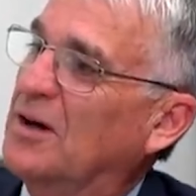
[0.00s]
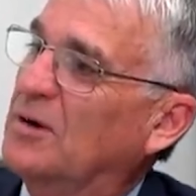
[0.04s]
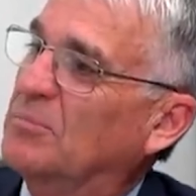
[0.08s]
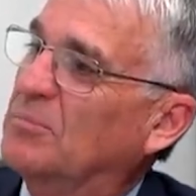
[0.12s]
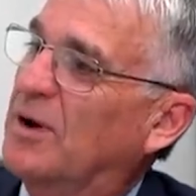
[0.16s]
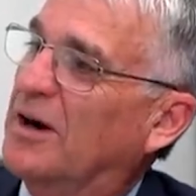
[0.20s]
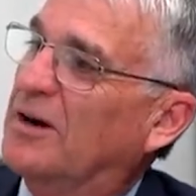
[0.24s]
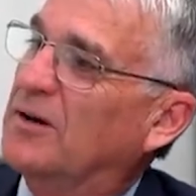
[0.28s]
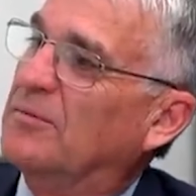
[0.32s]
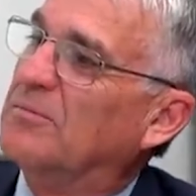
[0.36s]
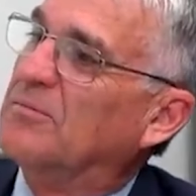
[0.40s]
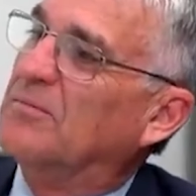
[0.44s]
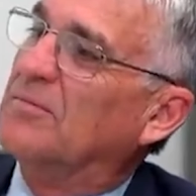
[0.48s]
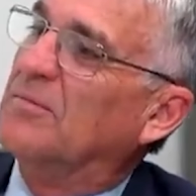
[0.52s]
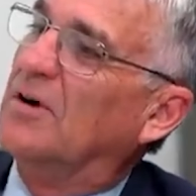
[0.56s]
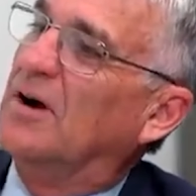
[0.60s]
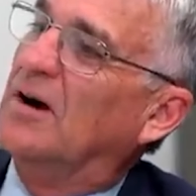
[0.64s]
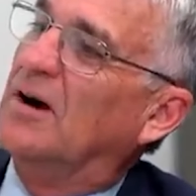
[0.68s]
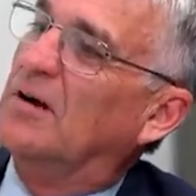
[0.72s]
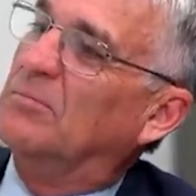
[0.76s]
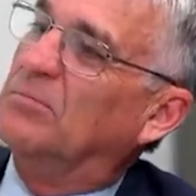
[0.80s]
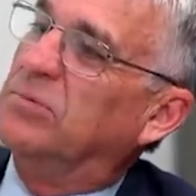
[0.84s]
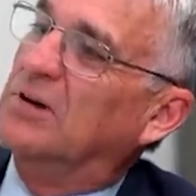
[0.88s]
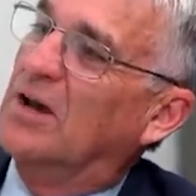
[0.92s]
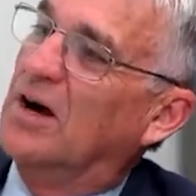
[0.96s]
But it
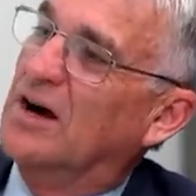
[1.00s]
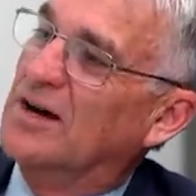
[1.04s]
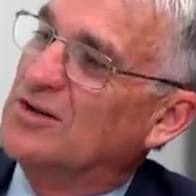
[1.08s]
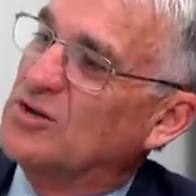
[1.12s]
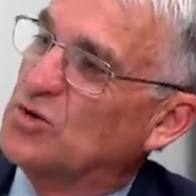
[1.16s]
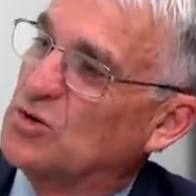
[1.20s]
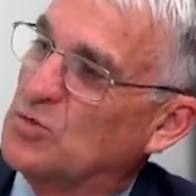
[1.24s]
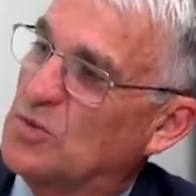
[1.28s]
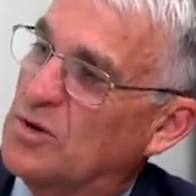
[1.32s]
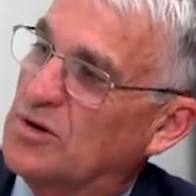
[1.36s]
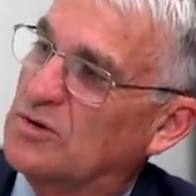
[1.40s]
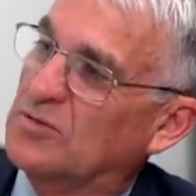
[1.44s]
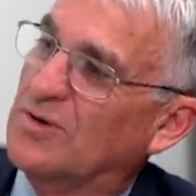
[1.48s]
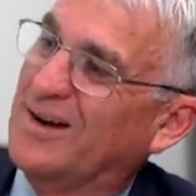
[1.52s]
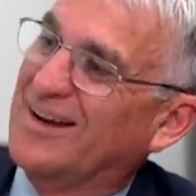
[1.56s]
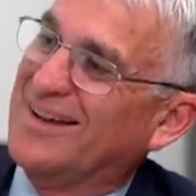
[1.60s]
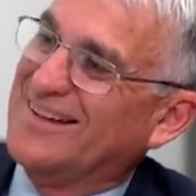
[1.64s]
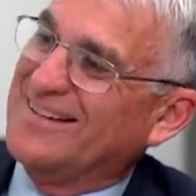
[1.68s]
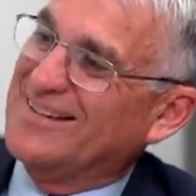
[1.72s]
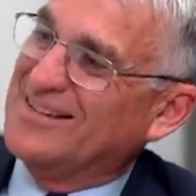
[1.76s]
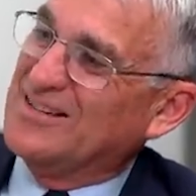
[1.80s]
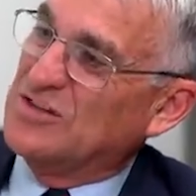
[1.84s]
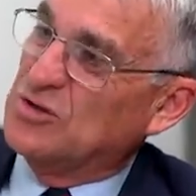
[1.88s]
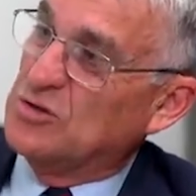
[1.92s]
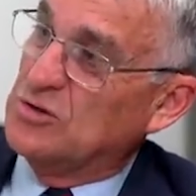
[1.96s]
obliges me to
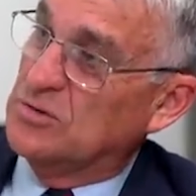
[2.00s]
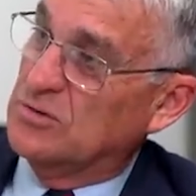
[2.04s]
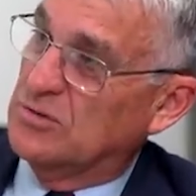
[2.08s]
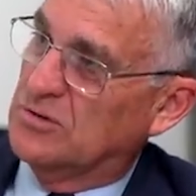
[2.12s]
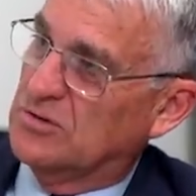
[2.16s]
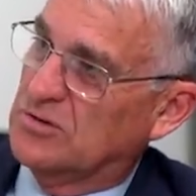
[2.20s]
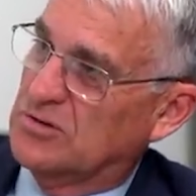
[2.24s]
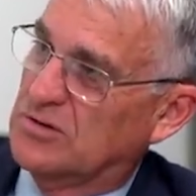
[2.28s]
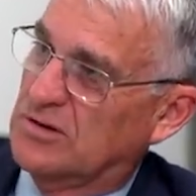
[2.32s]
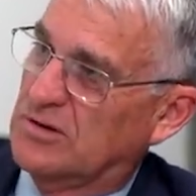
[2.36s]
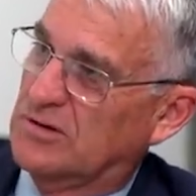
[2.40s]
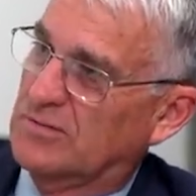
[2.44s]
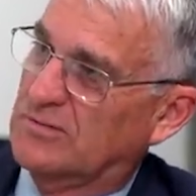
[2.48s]
recognise you as an